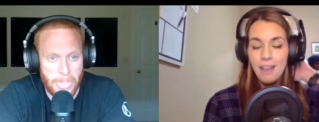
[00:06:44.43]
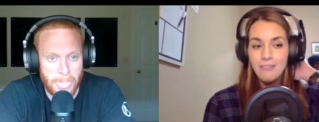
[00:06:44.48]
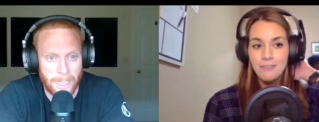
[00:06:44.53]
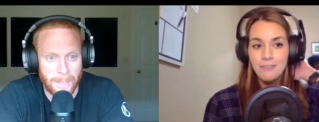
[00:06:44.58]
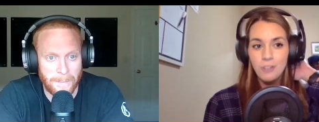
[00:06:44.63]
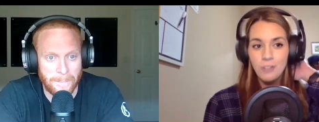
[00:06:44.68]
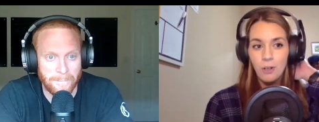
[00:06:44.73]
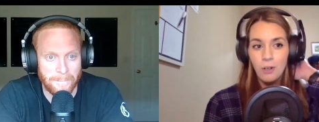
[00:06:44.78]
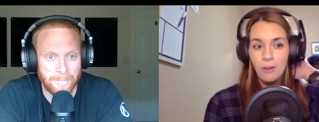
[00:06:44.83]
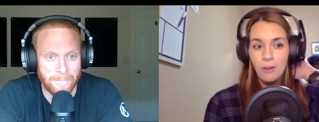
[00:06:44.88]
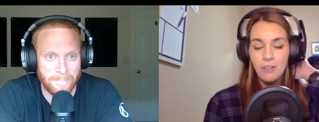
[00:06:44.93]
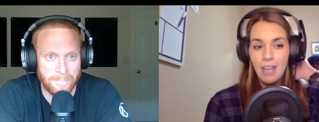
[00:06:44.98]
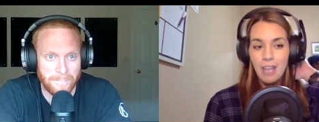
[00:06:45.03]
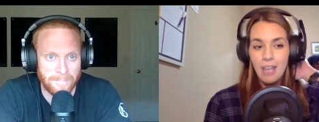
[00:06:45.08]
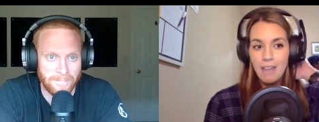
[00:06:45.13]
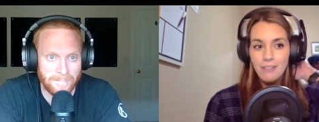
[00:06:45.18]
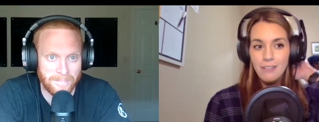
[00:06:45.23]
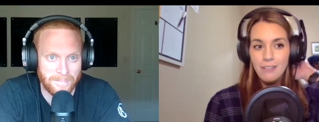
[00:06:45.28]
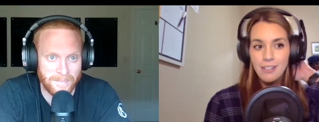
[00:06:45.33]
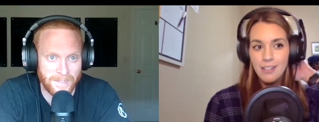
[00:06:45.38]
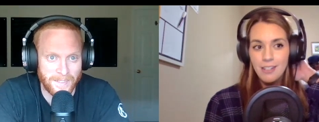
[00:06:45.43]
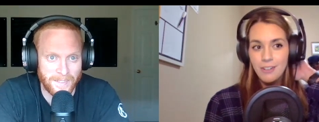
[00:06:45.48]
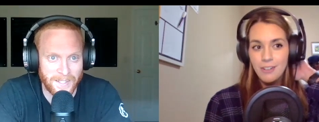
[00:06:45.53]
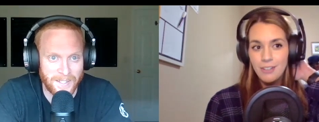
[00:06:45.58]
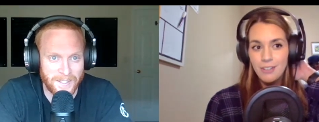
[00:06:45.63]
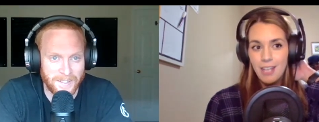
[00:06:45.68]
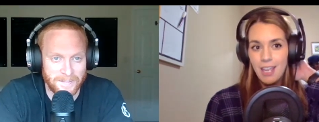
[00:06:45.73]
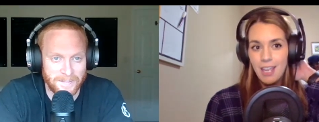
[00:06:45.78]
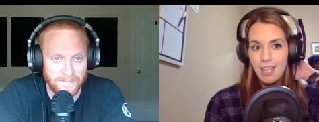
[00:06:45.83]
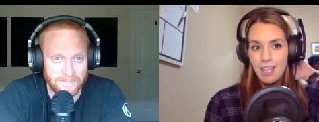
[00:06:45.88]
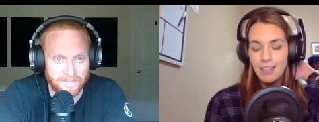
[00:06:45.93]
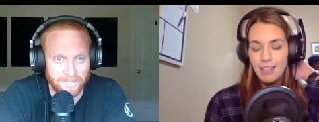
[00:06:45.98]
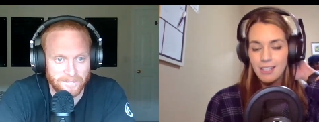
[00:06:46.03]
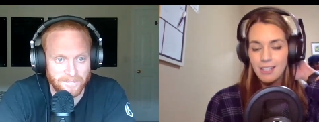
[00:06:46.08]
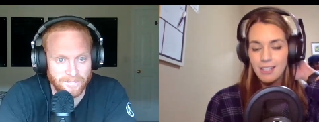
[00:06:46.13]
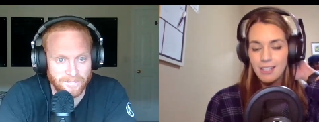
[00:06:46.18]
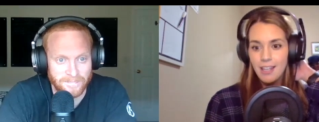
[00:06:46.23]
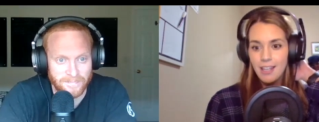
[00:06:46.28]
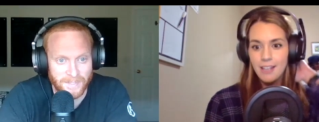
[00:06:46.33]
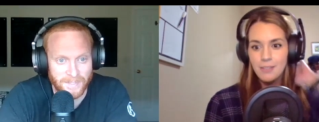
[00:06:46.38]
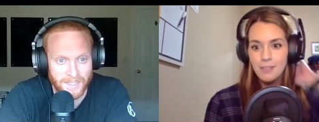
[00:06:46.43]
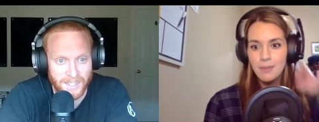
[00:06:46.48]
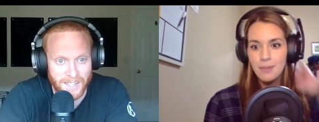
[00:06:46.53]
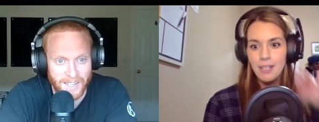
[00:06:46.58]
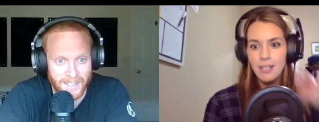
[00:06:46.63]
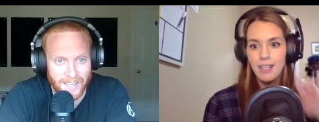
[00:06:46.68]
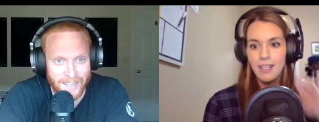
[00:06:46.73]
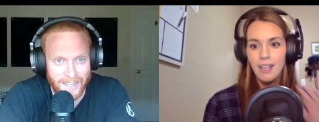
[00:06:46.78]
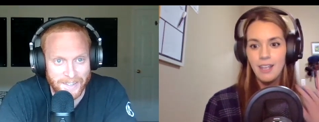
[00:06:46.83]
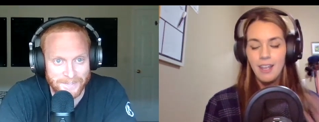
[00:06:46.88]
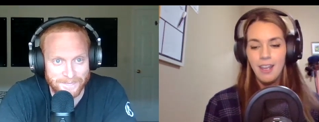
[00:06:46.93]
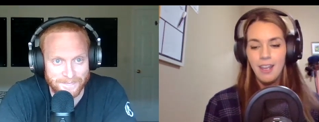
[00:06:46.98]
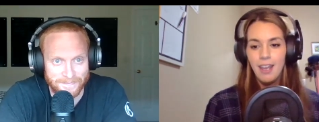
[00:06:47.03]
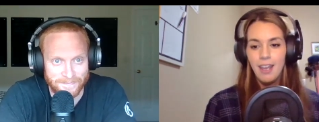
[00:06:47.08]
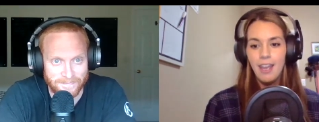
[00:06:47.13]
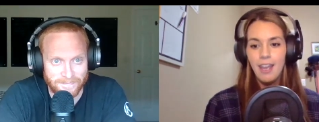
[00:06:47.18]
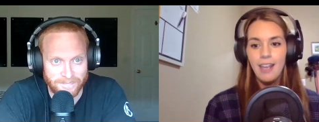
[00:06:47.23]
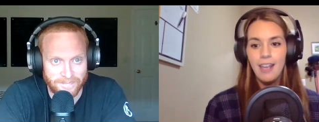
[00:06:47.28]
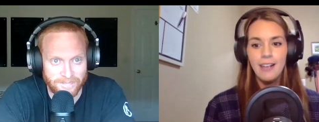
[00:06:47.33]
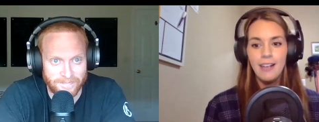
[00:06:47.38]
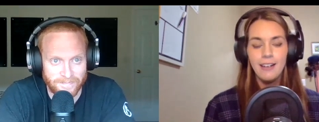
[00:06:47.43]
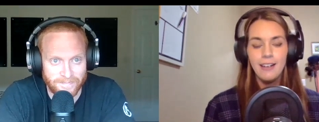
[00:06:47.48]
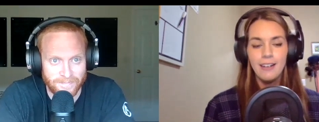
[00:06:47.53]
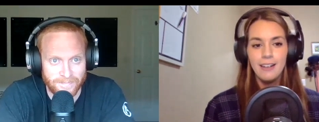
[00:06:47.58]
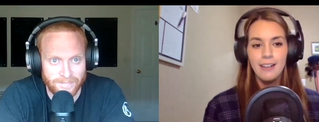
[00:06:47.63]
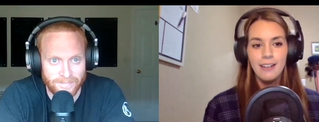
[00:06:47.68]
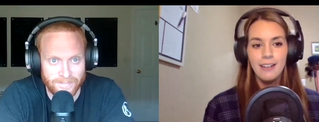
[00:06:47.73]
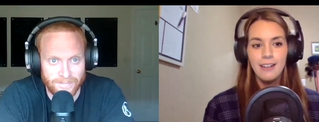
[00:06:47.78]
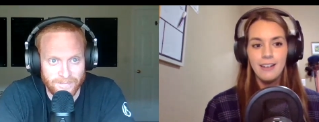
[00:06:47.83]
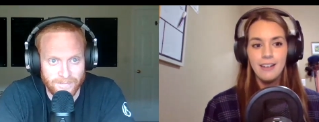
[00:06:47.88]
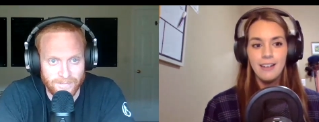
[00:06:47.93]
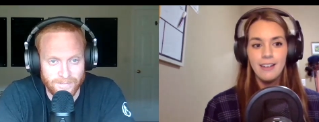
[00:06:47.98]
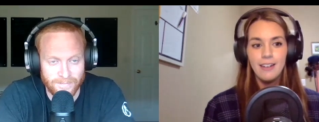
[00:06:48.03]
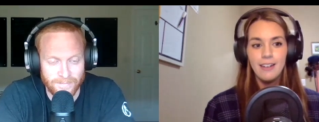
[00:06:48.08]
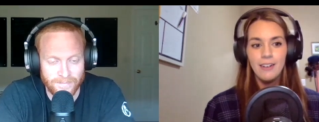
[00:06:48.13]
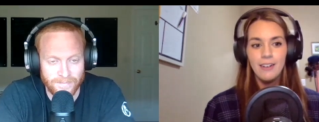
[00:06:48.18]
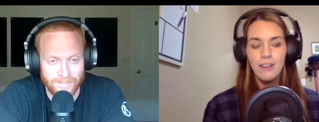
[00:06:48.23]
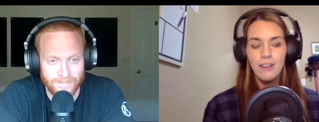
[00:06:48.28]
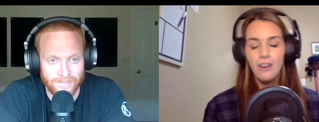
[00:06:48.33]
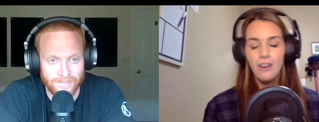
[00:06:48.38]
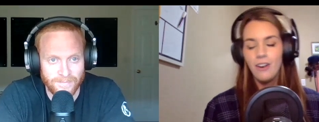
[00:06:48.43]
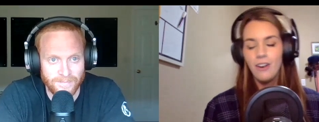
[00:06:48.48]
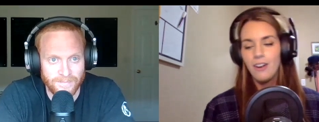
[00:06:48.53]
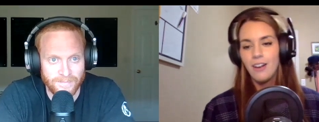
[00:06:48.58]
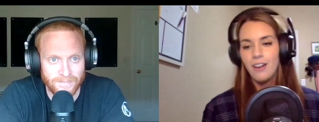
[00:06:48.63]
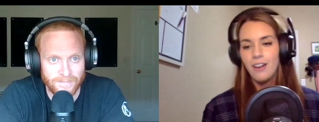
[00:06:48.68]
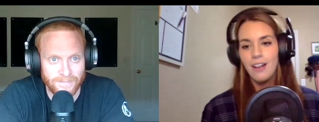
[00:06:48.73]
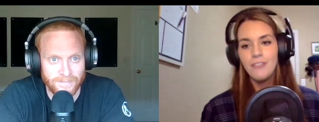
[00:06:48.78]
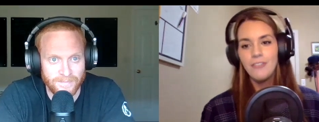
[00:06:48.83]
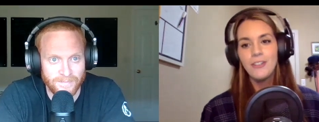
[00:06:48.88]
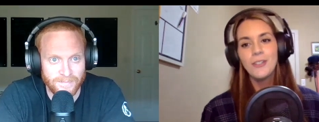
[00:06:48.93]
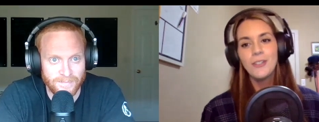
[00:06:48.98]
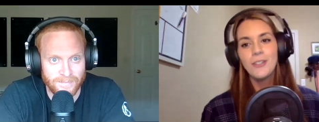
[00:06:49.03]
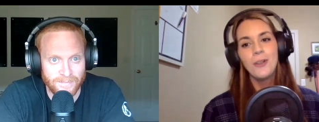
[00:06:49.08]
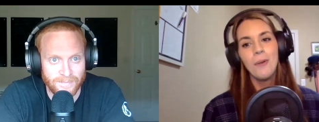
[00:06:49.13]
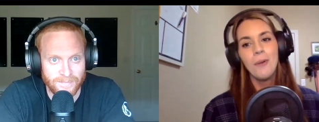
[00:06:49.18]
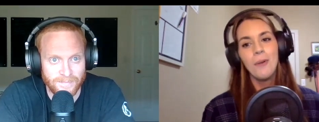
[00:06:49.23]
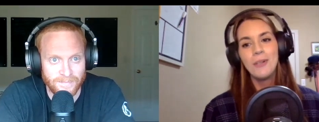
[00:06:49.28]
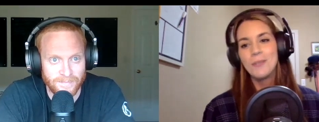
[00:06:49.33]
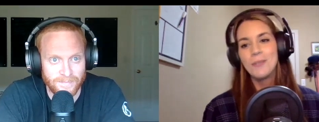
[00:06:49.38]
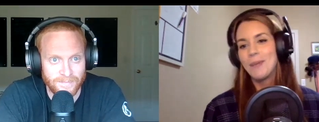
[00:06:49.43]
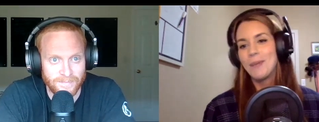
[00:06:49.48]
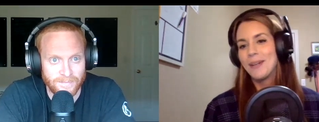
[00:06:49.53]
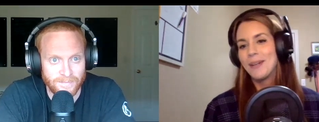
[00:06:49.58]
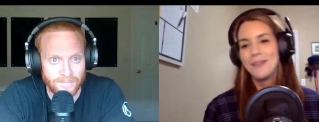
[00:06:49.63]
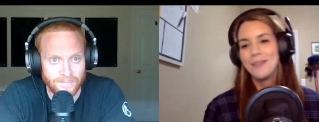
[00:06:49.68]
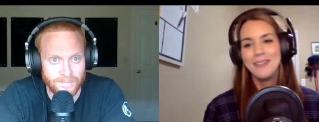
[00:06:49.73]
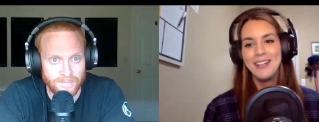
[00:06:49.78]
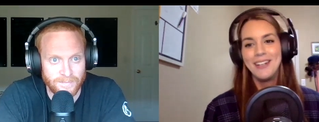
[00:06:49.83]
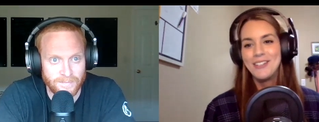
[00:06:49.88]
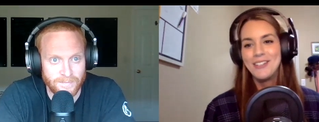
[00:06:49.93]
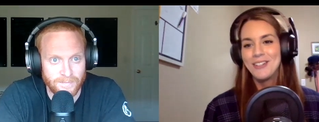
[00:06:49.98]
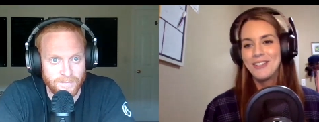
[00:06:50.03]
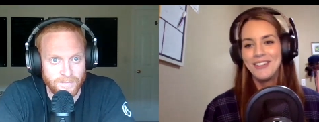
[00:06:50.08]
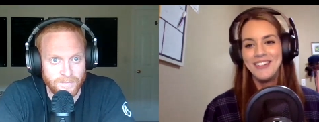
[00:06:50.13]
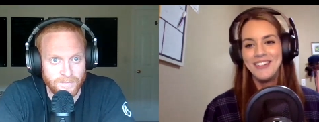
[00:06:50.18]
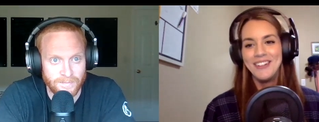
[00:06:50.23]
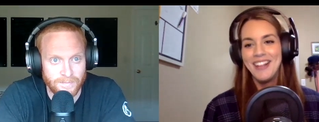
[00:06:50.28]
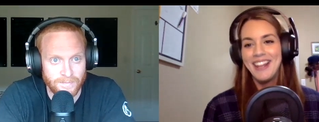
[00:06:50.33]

Speaker 1: I've journaled every single day this last week, and uh, I feel so much better when I journal.